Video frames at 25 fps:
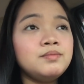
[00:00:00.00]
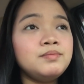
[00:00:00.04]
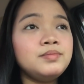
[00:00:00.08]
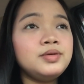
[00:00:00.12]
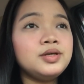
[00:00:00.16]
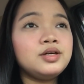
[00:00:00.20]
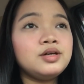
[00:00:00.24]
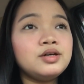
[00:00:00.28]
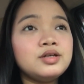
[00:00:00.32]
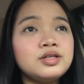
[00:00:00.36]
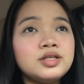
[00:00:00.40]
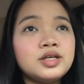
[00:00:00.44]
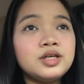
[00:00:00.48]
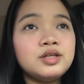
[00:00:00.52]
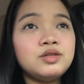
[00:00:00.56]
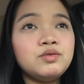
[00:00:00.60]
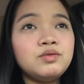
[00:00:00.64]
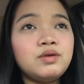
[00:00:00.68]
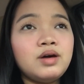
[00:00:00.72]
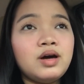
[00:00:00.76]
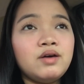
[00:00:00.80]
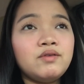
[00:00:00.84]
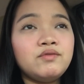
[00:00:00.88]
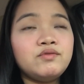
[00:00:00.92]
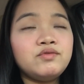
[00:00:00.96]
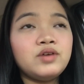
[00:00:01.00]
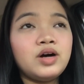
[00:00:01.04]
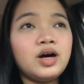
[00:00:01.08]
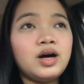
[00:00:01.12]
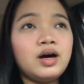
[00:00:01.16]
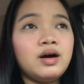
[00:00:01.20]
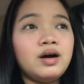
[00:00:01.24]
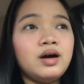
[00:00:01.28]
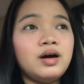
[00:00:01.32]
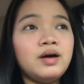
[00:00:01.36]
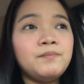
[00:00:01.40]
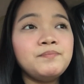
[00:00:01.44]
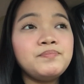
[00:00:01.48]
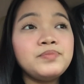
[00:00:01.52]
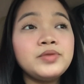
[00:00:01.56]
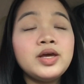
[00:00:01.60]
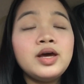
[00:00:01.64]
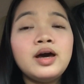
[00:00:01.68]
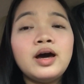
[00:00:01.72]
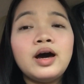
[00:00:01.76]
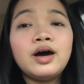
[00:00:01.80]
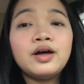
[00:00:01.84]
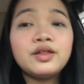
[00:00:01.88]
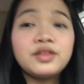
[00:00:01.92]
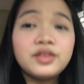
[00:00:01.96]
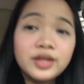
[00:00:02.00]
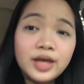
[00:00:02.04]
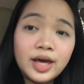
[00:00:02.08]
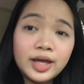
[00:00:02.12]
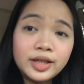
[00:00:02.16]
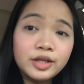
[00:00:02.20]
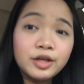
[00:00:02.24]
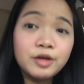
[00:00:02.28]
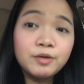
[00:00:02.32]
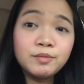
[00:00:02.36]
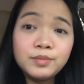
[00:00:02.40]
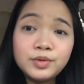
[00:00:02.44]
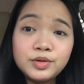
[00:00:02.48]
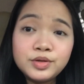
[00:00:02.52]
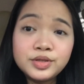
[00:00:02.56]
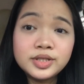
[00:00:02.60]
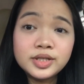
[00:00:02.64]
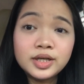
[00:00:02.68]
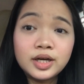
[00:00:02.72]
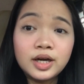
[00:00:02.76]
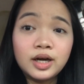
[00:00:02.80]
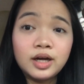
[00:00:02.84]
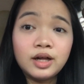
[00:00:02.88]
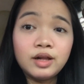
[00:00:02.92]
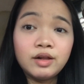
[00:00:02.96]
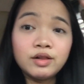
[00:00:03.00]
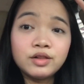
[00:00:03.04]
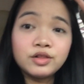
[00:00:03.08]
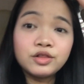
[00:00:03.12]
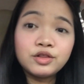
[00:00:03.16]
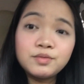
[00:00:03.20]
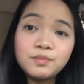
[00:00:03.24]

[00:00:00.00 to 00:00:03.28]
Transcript: because I do have a theater musical